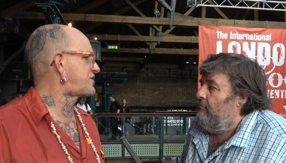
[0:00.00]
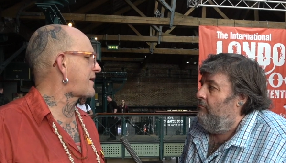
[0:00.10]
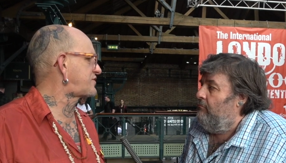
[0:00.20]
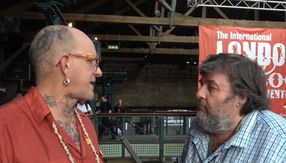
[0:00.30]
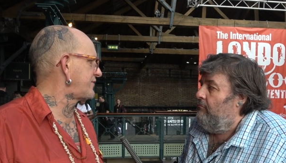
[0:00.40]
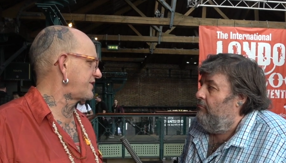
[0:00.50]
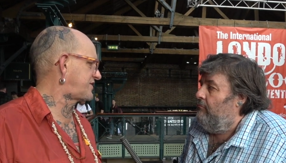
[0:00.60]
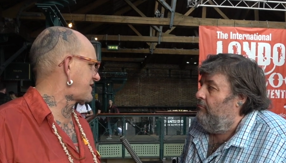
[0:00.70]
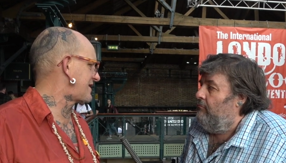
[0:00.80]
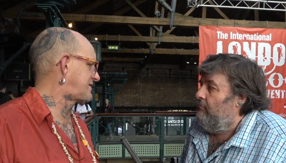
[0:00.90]
Speaker 1: tra travelled
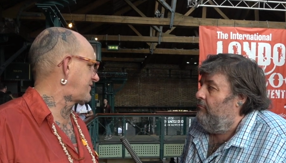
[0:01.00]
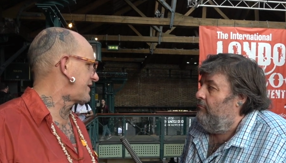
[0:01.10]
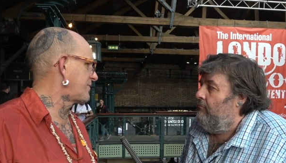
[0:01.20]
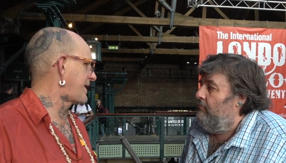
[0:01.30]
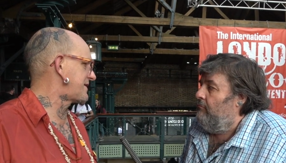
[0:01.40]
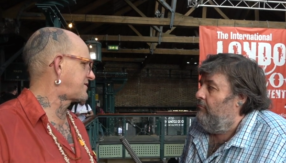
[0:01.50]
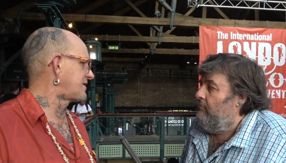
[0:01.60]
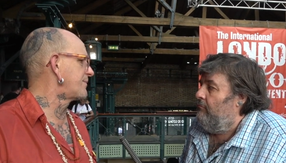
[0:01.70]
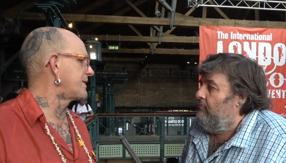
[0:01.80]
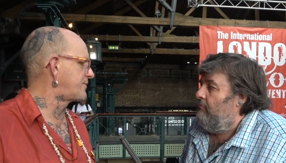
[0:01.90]
extensively compared to
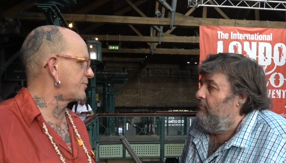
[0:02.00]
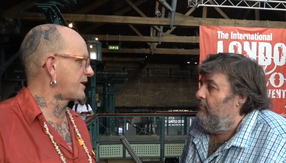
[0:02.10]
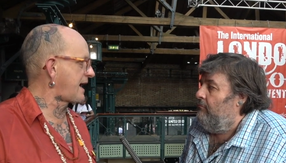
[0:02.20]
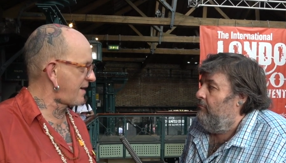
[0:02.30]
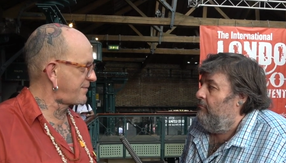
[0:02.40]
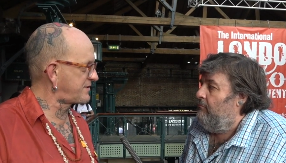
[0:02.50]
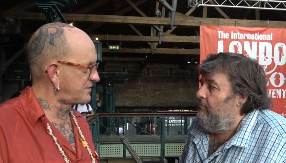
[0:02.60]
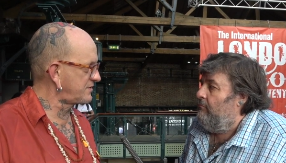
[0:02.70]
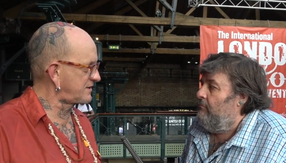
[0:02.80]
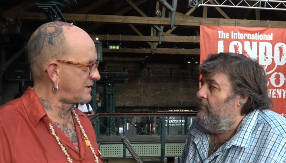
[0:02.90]
some people, but I have been
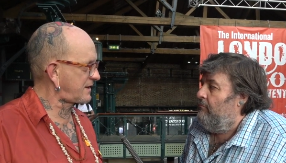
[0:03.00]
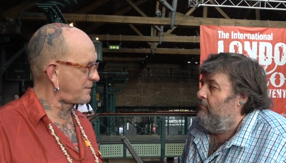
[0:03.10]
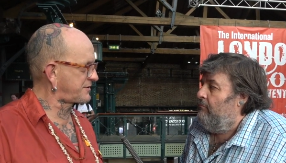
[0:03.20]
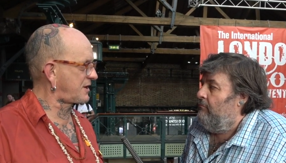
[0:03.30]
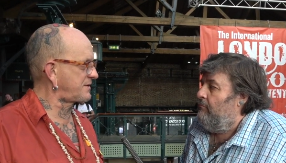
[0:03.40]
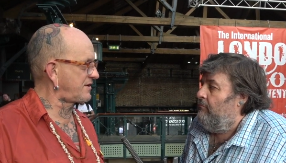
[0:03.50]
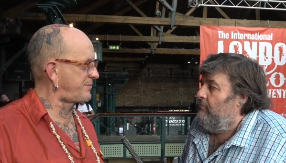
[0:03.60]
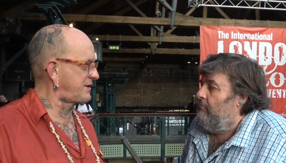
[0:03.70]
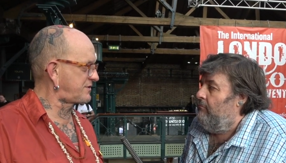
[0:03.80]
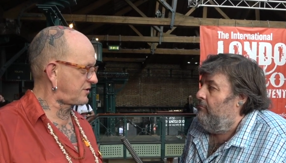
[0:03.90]
to New Zealand a couple of times.
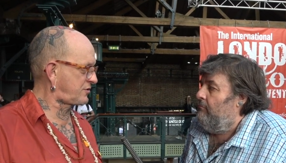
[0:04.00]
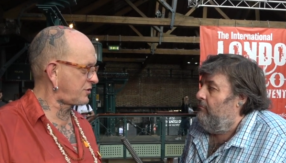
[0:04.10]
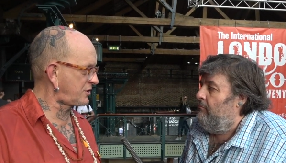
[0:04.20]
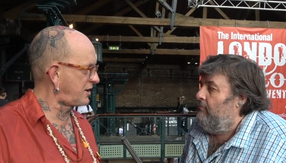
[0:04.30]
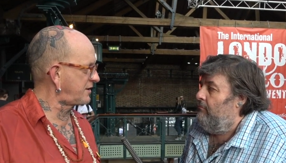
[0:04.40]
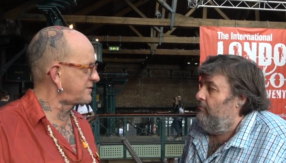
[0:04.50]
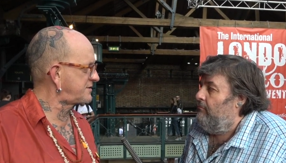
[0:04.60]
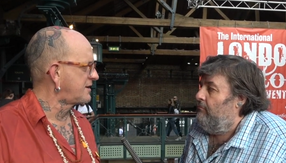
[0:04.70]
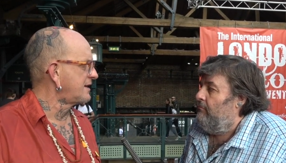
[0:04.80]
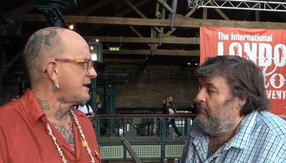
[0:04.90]
I've been to the Cook
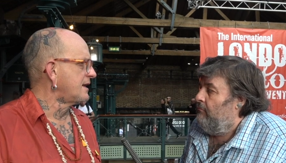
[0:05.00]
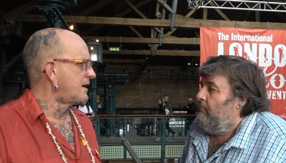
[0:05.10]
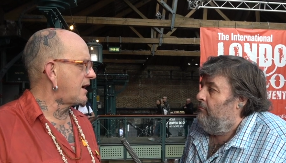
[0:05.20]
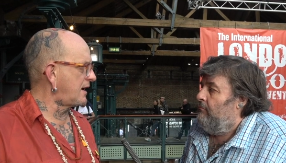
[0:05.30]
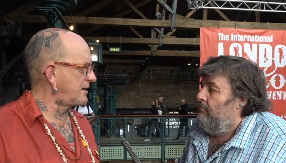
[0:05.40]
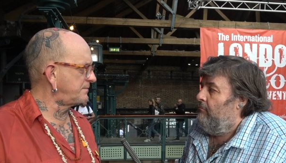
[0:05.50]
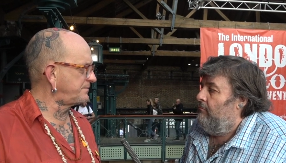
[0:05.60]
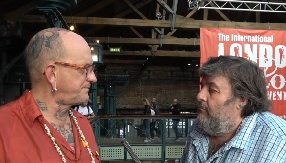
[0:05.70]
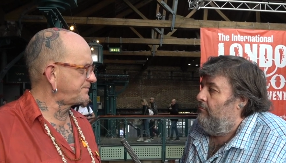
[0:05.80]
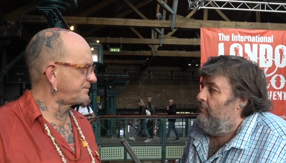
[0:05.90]
Islands.
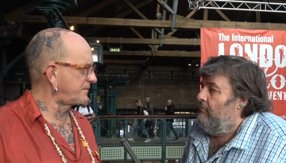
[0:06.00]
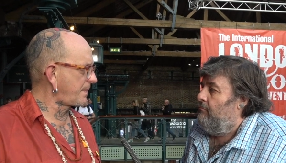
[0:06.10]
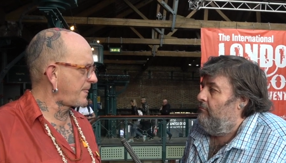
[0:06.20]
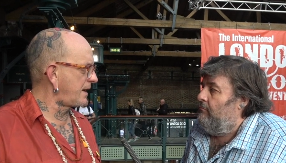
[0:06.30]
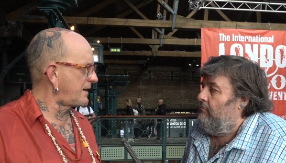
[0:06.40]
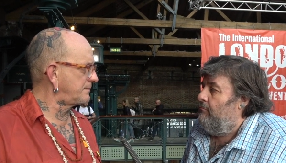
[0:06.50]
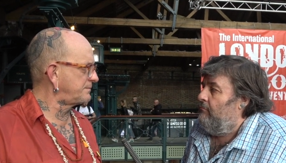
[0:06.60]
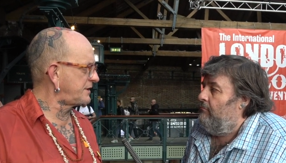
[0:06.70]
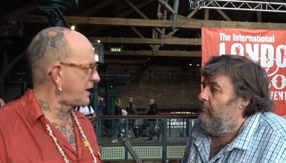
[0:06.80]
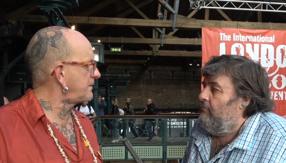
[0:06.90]
Um,
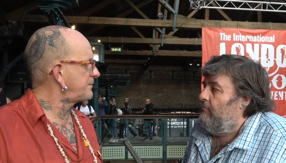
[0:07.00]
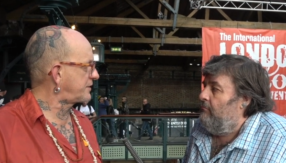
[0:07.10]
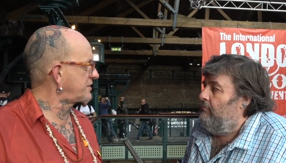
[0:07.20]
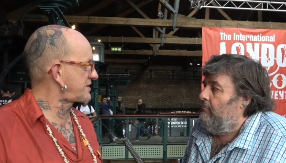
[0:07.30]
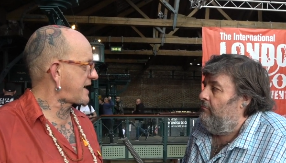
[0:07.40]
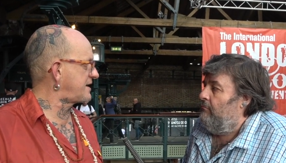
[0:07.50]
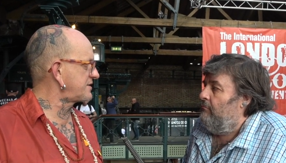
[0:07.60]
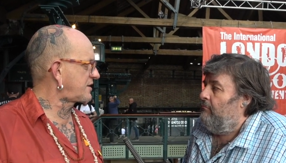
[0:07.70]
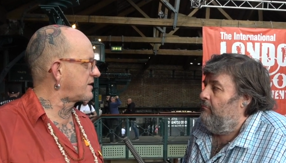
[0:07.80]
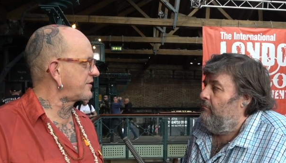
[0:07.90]
um, yeah, because that
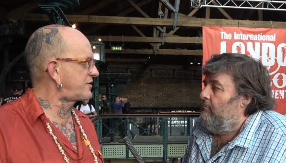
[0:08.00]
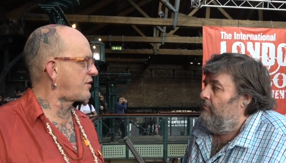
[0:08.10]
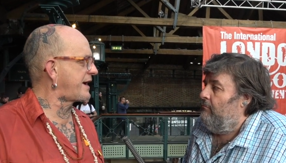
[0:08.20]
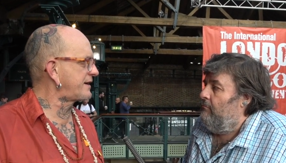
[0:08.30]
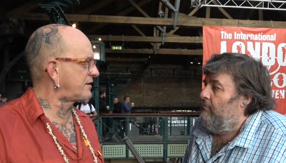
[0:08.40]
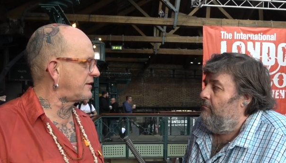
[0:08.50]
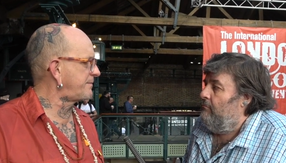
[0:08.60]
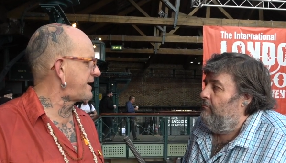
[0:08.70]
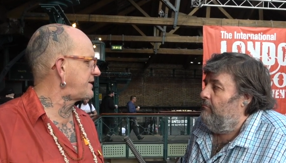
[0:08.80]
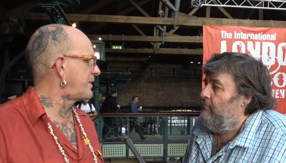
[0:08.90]
is kind of the cradle
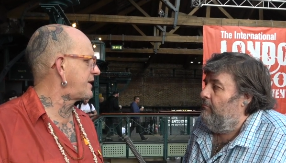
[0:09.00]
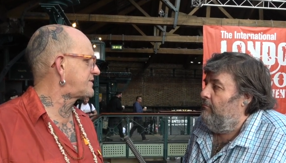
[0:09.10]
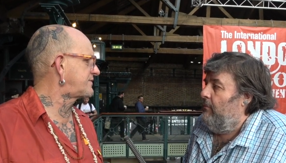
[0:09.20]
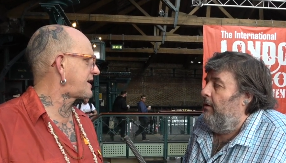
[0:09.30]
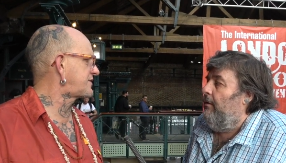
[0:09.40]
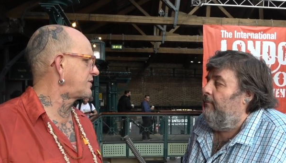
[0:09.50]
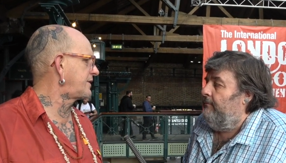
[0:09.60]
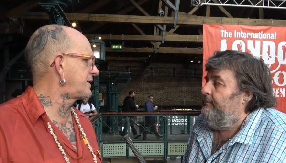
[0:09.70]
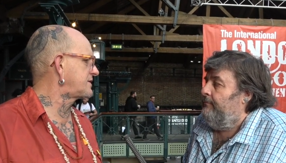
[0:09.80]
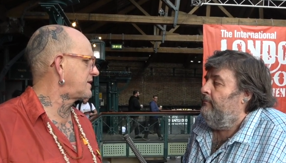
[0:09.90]
in many ways of yeah.
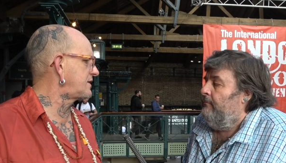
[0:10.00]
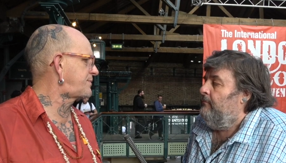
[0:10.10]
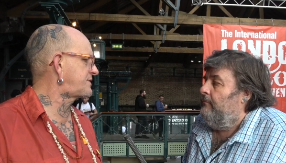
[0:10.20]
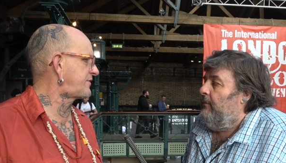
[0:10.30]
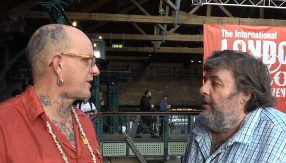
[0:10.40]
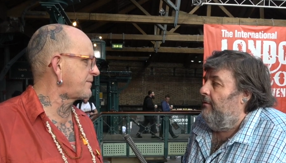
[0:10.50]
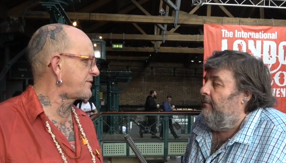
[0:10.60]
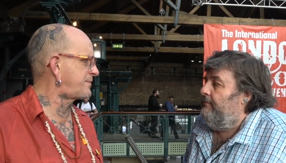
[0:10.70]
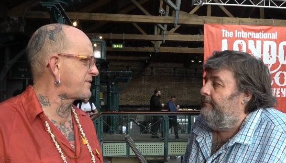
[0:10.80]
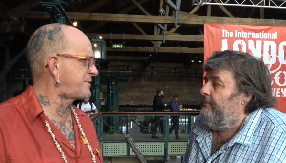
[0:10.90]
tattooing, isn't it? The Pacific,
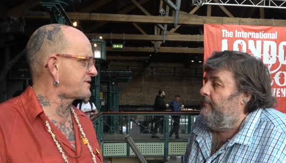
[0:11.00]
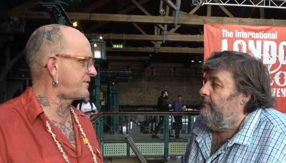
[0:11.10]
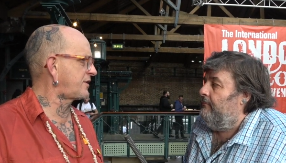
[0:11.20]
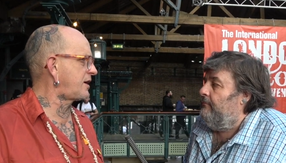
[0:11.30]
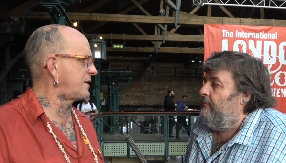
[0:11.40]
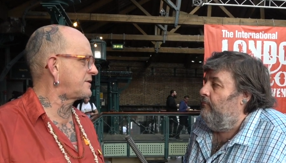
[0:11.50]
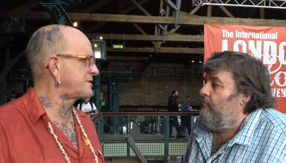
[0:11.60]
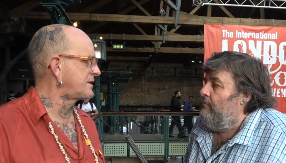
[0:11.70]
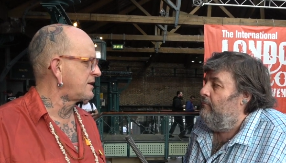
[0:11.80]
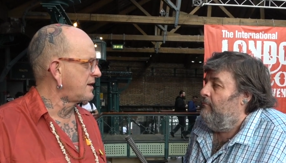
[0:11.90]
yeah. the, the Pacific
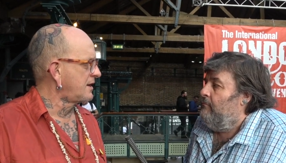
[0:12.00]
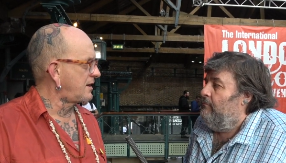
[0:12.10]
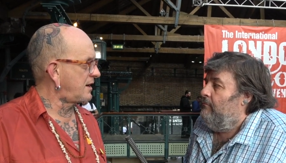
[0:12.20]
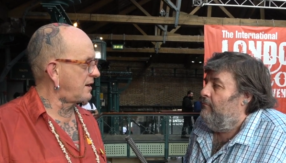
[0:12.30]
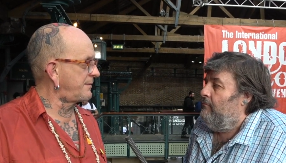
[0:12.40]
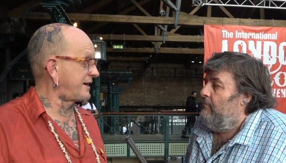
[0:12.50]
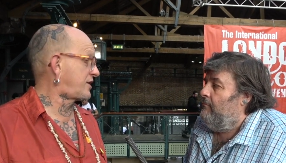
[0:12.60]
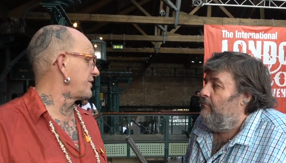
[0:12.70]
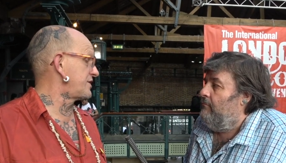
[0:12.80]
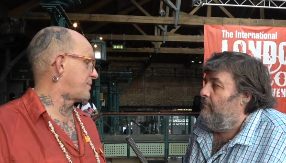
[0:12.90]
Islands um,
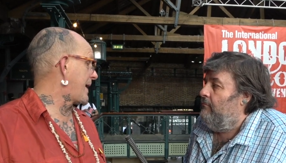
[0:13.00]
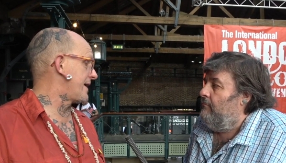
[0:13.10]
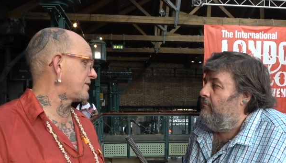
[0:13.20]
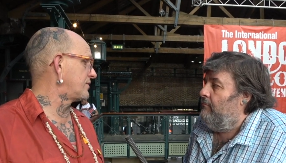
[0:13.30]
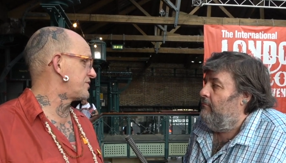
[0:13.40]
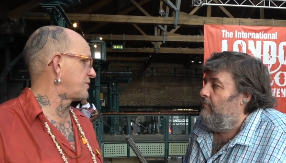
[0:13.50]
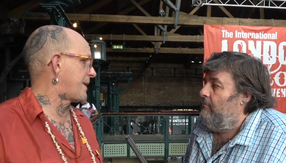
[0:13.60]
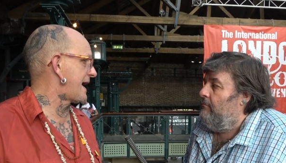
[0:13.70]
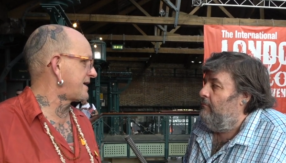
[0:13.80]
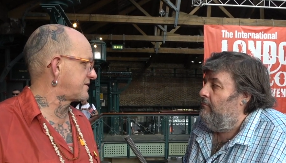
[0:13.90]
including Japan, of course.
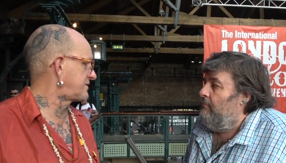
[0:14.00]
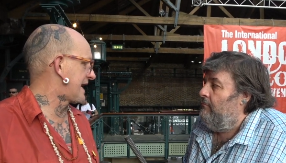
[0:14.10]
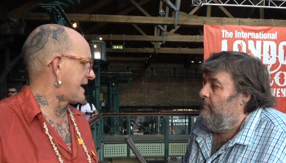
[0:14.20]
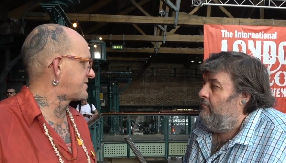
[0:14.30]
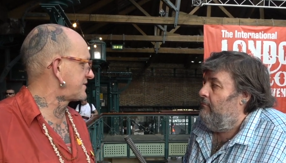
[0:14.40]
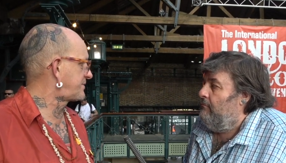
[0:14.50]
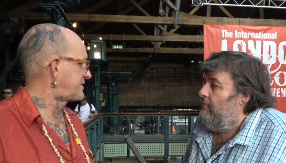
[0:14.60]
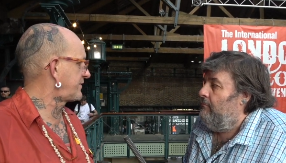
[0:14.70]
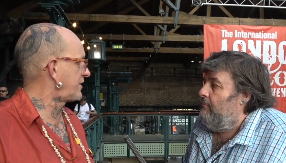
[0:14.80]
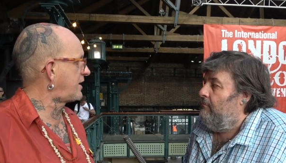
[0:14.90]
Japan counts as a
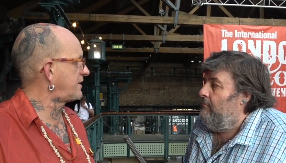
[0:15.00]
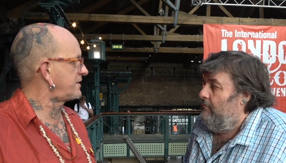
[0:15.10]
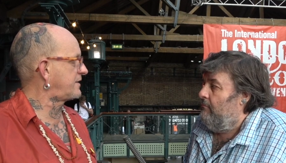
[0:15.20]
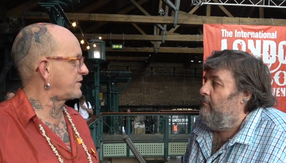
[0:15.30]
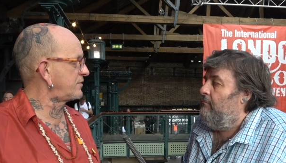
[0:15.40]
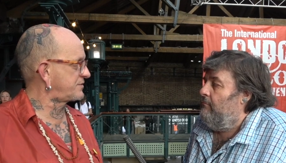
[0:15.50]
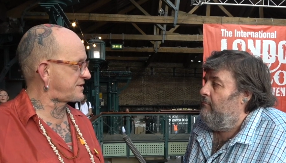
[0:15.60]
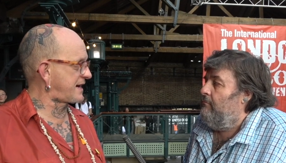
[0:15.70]
Pacific island, and of hmm. course,